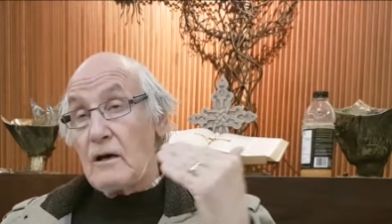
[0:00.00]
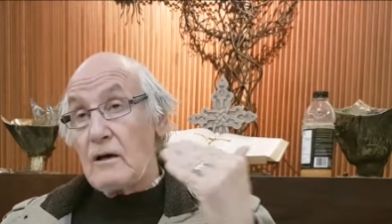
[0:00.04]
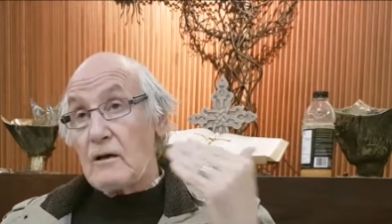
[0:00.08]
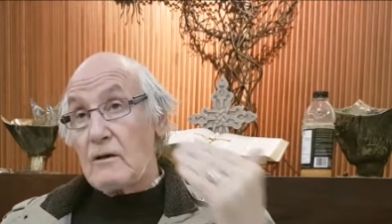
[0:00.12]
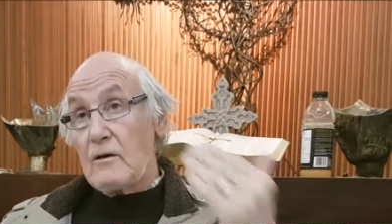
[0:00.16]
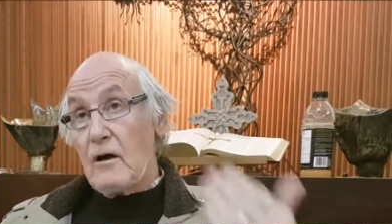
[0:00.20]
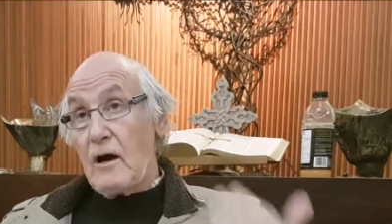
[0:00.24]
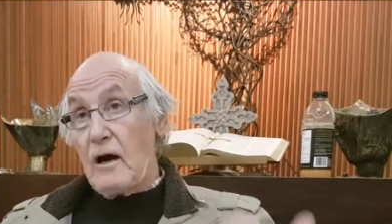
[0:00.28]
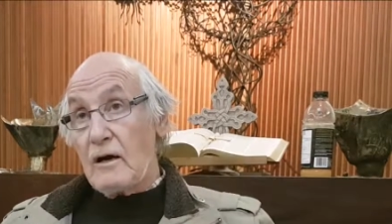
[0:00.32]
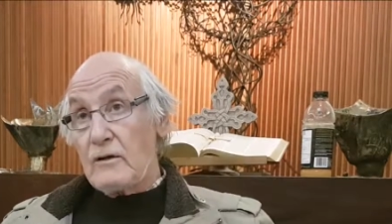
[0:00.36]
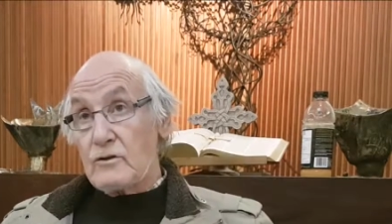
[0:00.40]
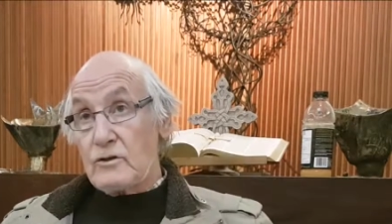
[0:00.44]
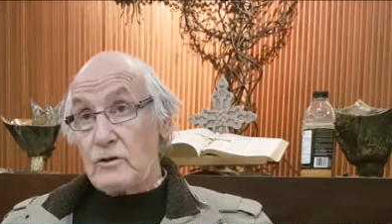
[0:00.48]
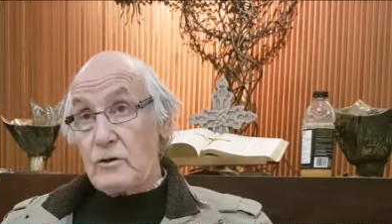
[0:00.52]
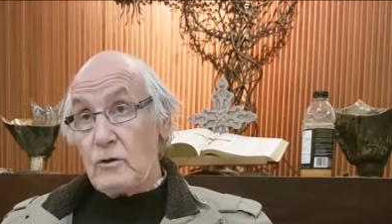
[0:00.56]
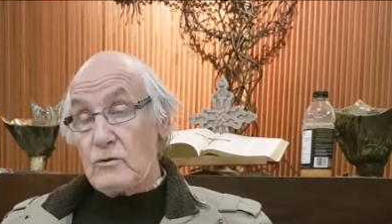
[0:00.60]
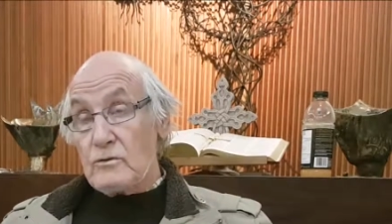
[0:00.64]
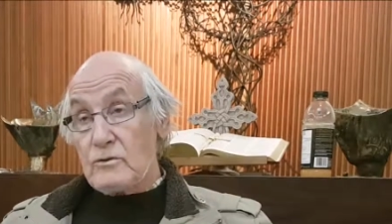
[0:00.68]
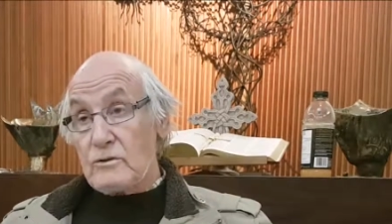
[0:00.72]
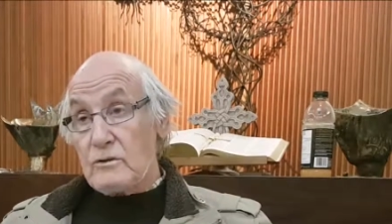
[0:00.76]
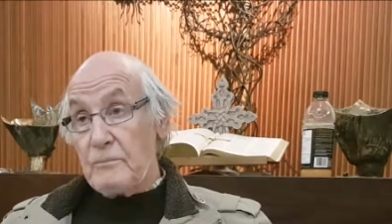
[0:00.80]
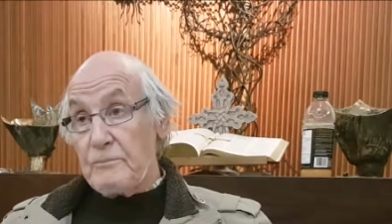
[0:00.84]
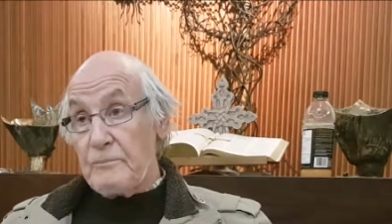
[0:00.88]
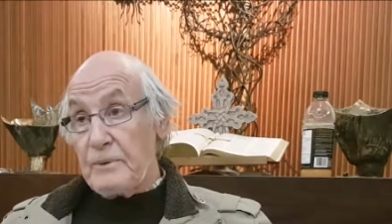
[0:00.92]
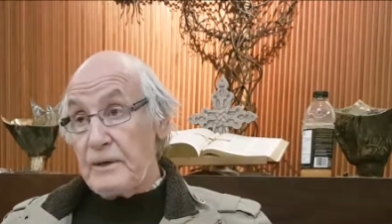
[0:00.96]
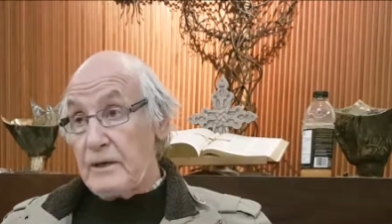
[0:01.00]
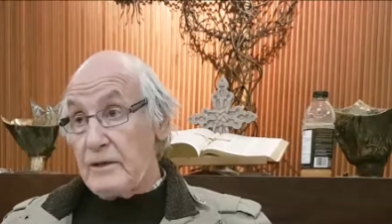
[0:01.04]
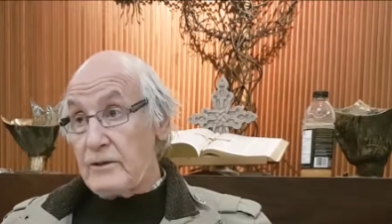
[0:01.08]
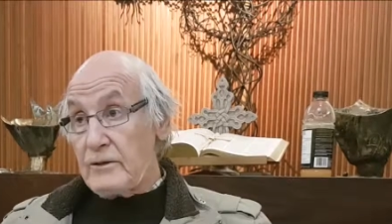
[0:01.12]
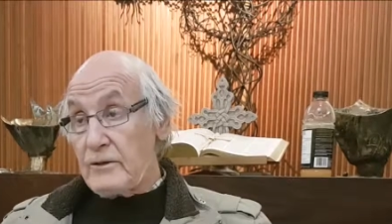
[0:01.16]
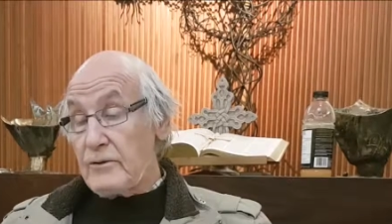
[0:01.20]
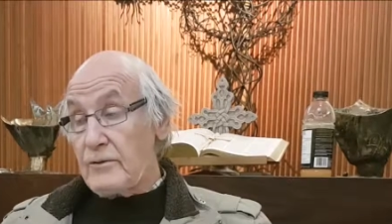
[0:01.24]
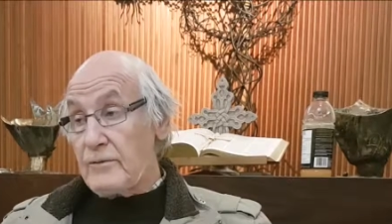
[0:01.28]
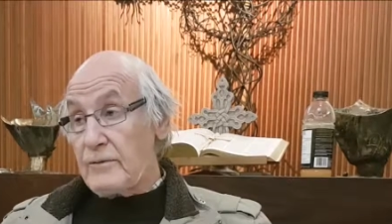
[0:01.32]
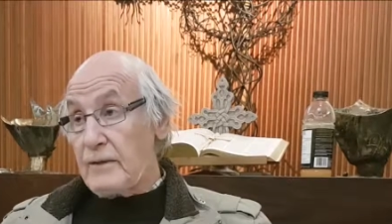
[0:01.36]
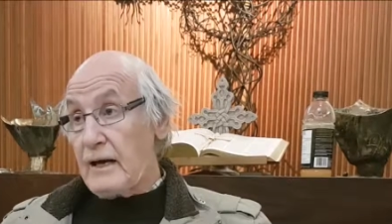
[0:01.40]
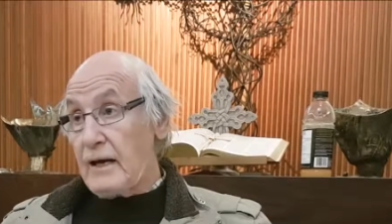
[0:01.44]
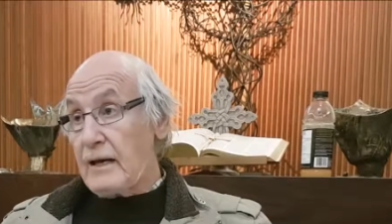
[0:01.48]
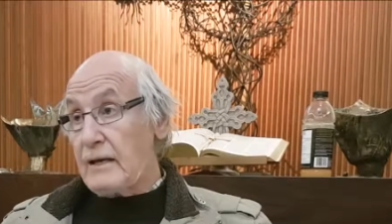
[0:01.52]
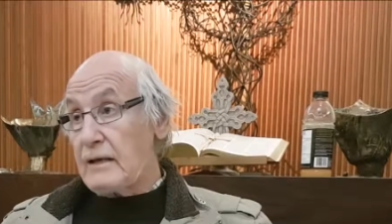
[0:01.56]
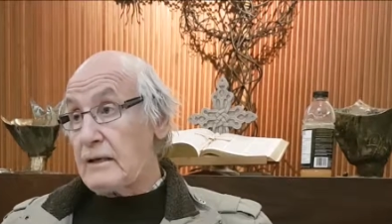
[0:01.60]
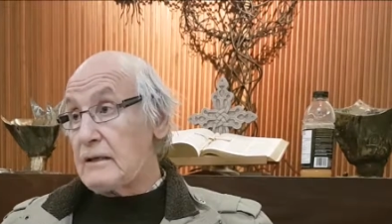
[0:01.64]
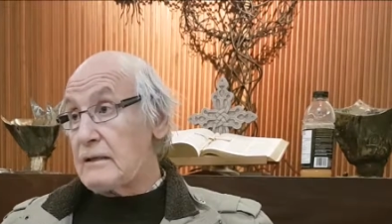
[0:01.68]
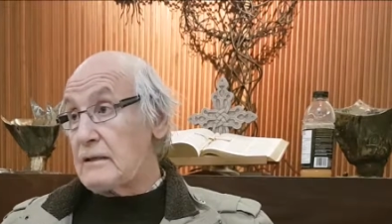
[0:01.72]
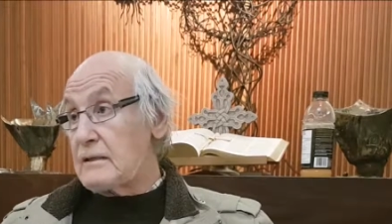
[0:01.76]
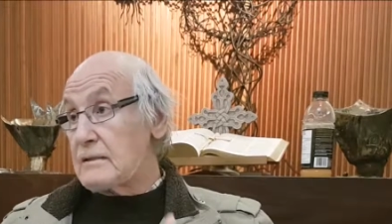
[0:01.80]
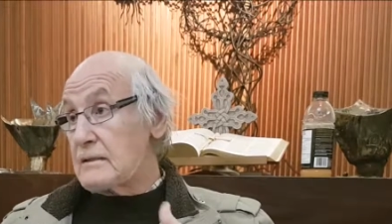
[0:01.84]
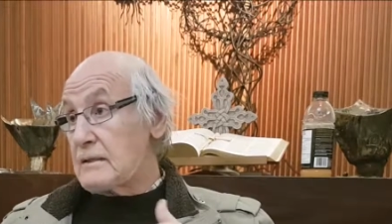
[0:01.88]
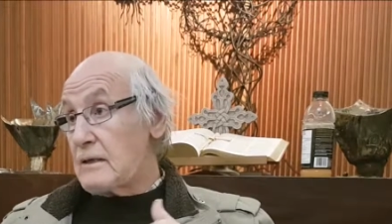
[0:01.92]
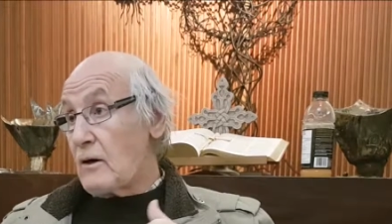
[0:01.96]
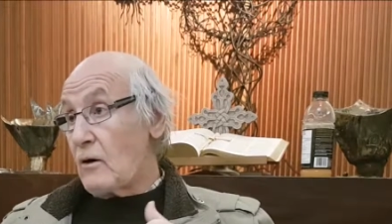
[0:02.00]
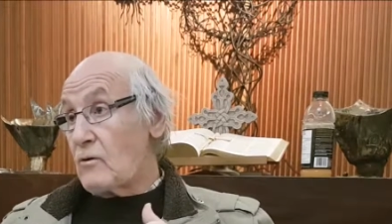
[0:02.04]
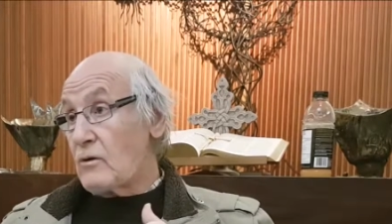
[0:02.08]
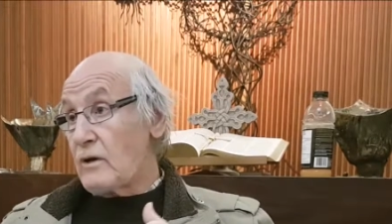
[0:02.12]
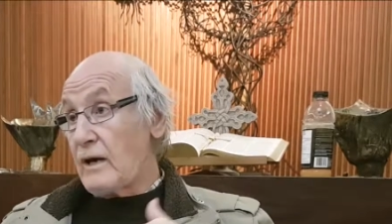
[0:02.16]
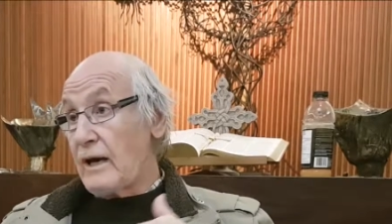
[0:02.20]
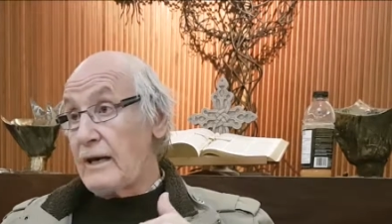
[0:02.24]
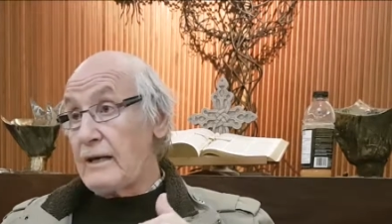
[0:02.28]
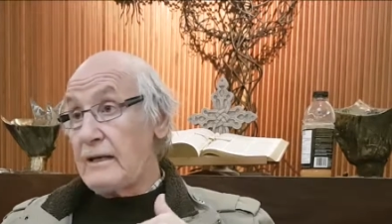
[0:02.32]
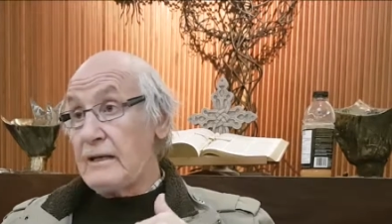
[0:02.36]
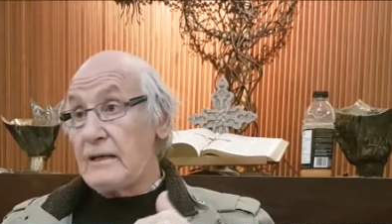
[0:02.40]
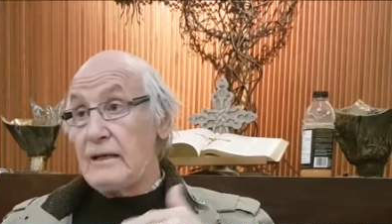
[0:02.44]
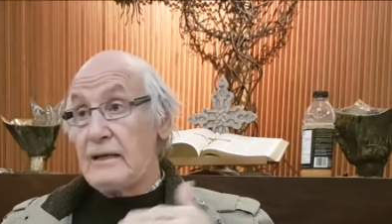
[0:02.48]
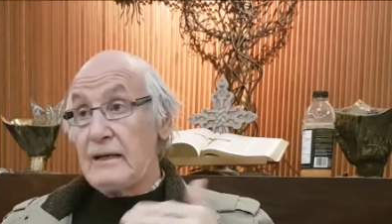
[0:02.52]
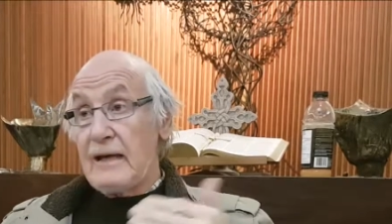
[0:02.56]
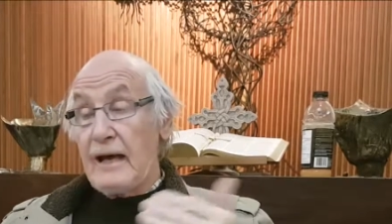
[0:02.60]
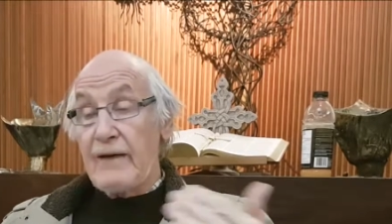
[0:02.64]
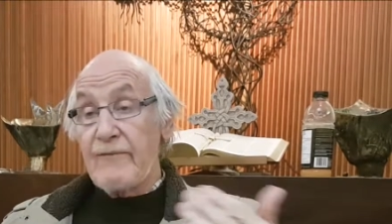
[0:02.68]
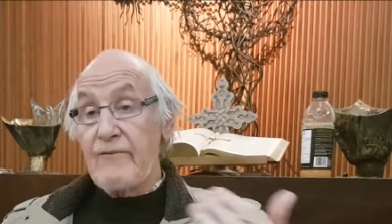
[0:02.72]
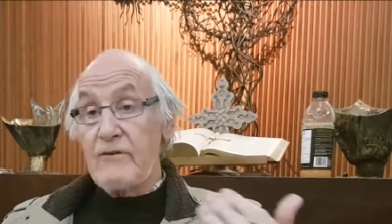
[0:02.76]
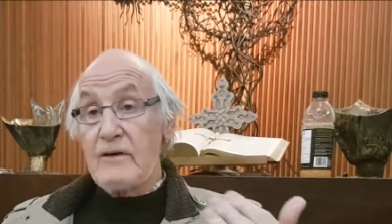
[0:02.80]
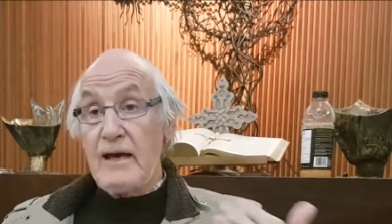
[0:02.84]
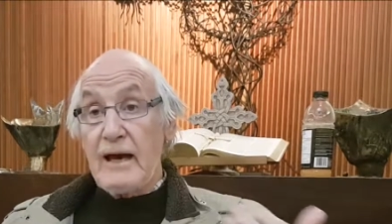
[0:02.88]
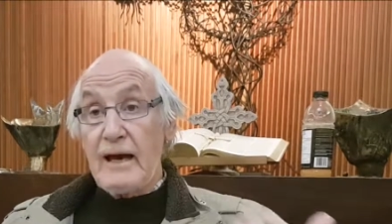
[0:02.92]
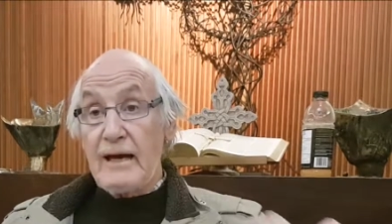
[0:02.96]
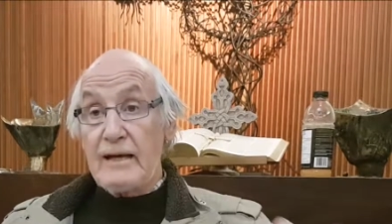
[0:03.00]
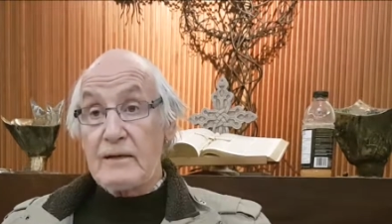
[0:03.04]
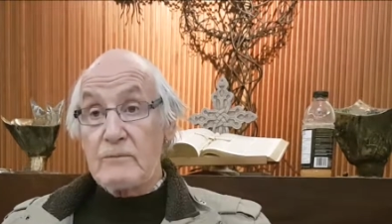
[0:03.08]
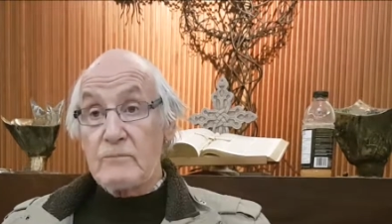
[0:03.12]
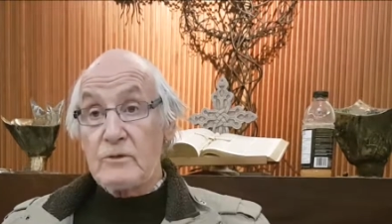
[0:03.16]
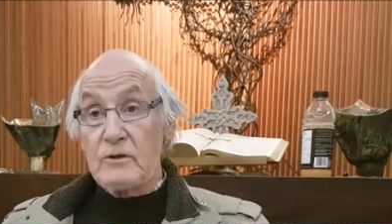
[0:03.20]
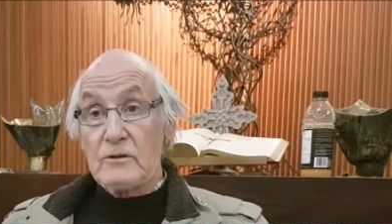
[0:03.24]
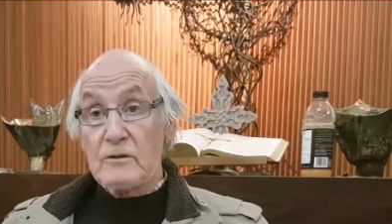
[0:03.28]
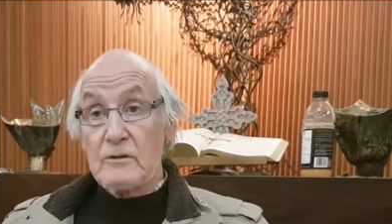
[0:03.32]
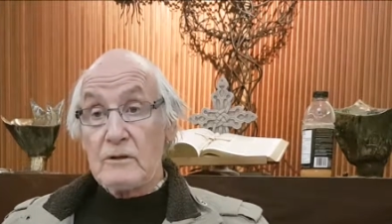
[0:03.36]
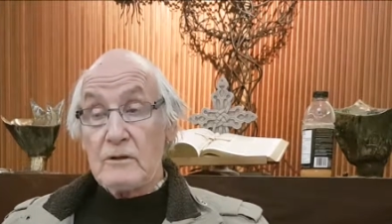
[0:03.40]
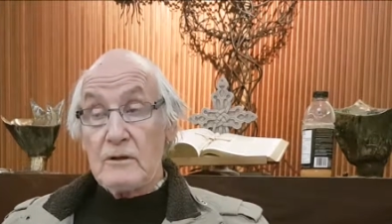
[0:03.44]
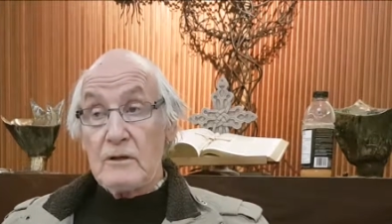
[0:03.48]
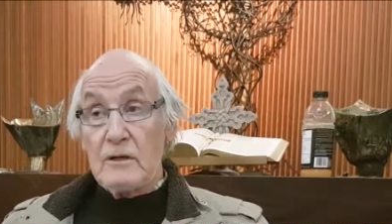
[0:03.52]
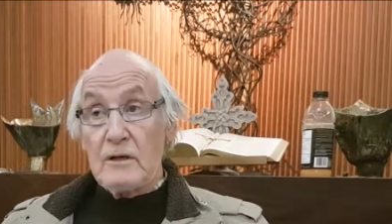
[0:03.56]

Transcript: God shows to Peter that it's okay to eat every animal.